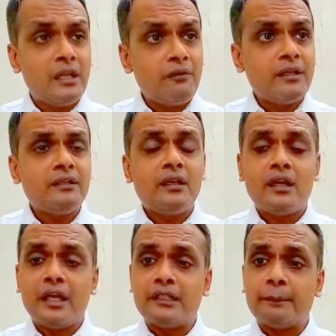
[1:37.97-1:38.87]
even
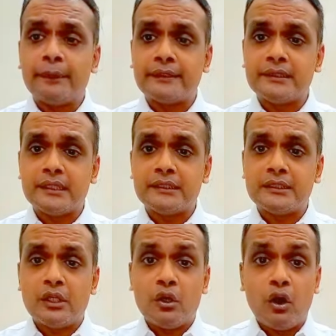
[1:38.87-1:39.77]
in the
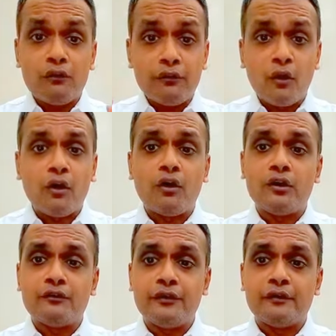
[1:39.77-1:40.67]
presence of
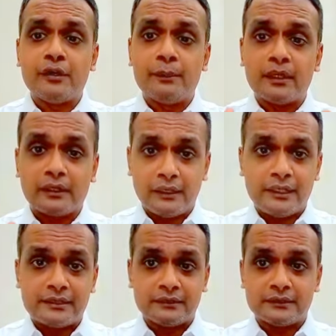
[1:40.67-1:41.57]
all favorable
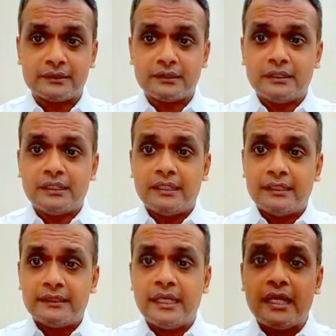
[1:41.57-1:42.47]
conditions.
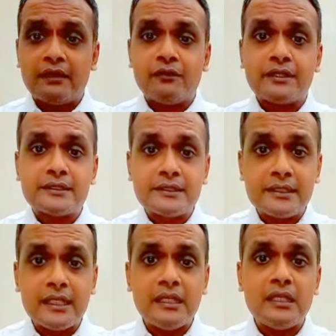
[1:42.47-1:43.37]
There were
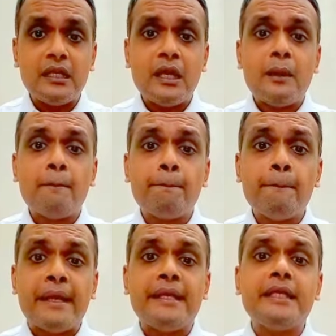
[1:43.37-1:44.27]
still
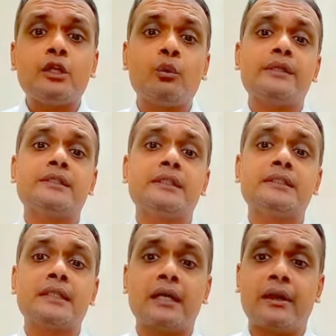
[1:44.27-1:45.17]
many
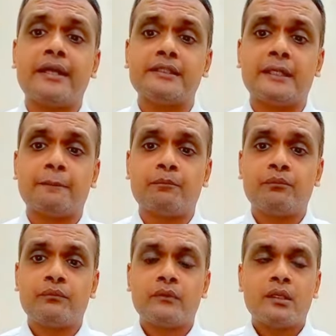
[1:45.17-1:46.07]
questions arising.
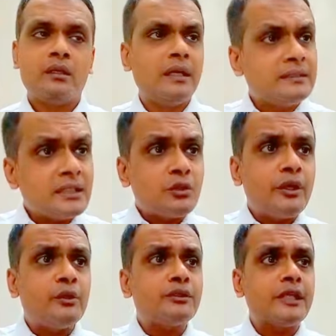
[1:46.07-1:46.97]
Is this
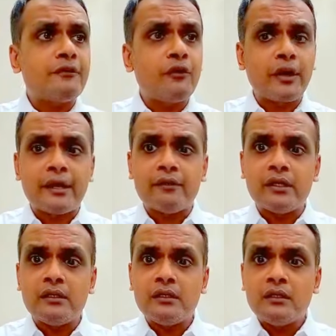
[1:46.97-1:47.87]
going to stay
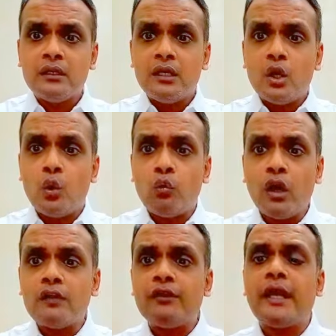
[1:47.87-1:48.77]
forever?
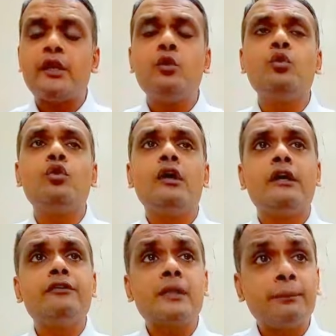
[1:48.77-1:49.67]
What will I do
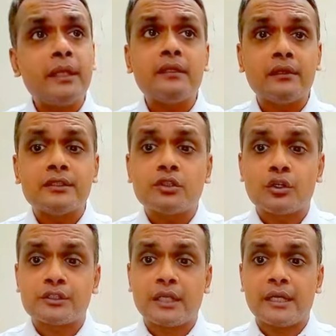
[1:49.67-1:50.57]
if something turns
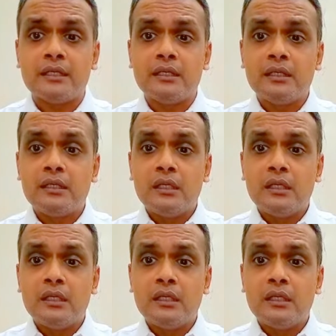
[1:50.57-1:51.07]
hostile?